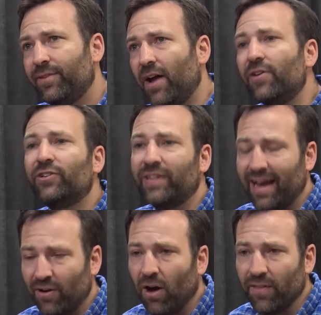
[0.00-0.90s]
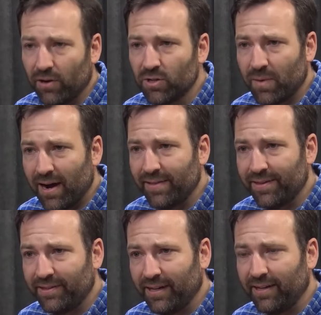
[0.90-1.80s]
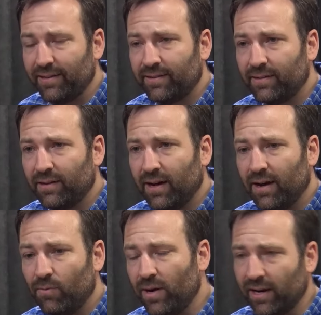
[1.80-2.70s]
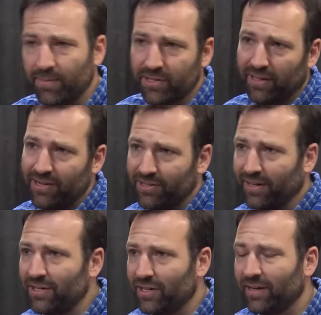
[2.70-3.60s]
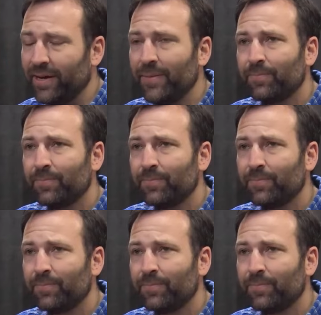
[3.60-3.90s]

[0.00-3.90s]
understand all that goes behind the scenes uh, when it comes to legislation.